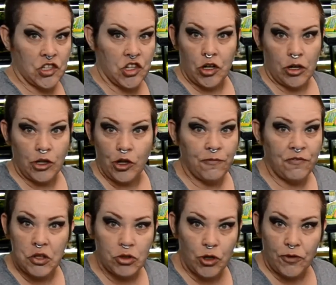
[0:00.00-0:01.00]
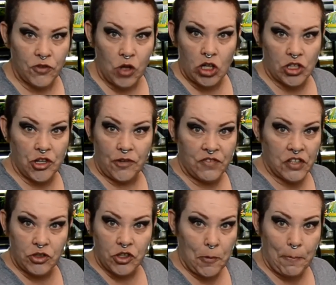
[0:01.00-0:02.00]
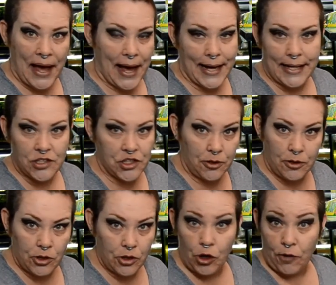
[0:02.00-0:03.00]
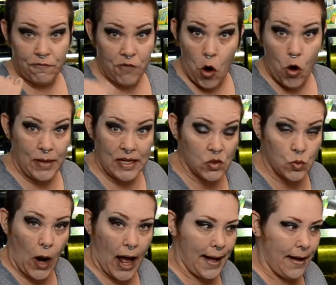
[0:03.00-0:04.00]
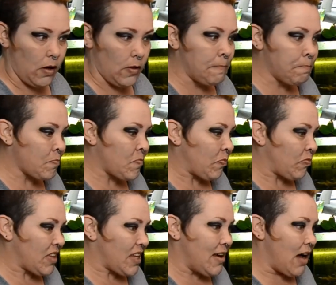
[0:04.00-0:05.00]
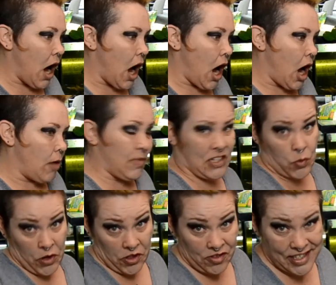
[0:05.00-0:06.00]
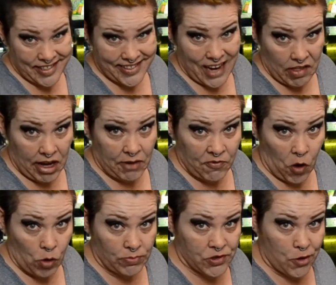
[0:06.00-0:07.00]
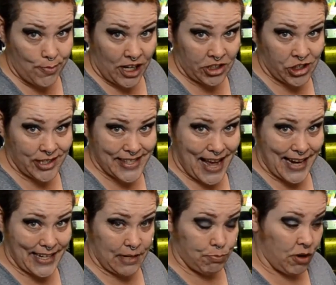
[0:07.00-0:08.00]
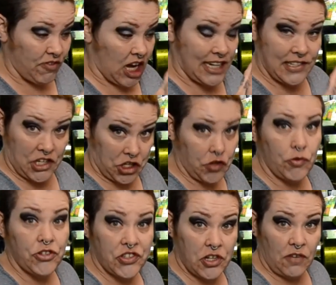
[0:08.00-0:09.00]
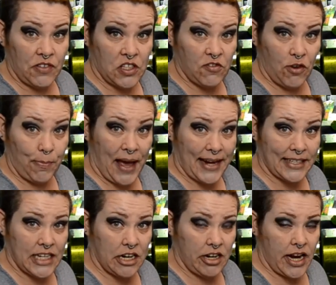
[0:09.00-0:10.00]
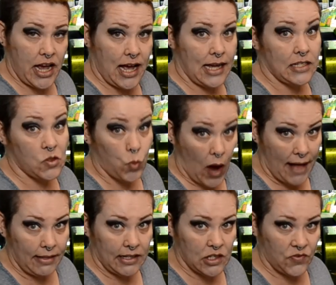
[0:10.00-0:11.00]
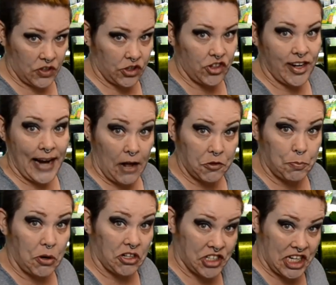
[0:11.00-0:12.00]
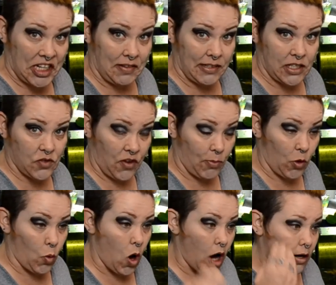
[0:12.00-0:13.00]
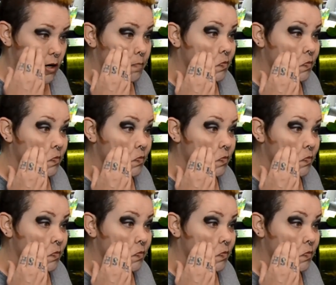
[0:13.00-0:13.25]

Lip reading: your filter floss, your filter pads, your foam as well. That's one of the reasons I like foam so much, is that it provides a huge surface for bacteria as well as filtering out the particulates from the water.